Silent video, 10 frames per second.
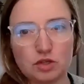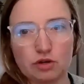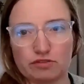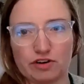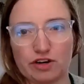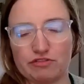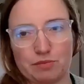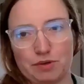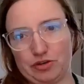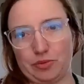you're very
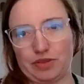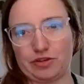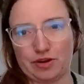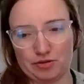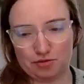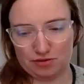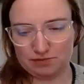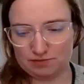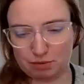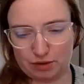familiar with your
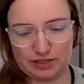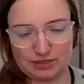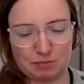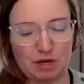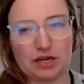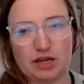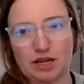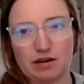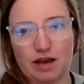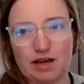own brand's
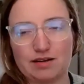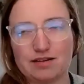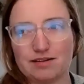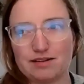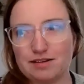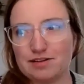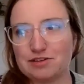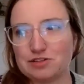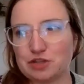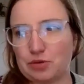marketing or not.
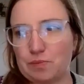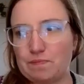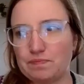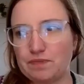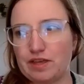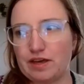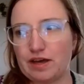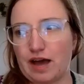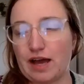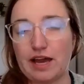So
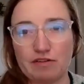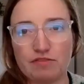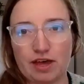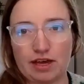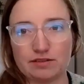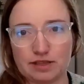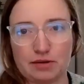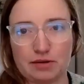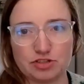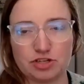I have that
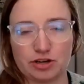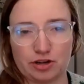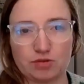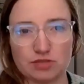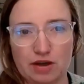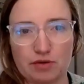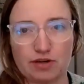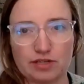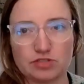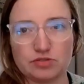that questionnaire goes out
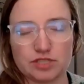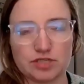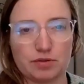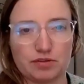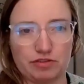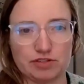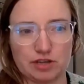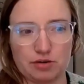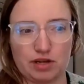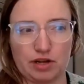as soon as someone fills
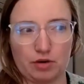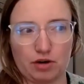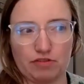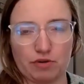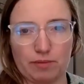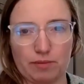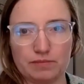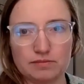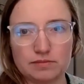out an inquiry form.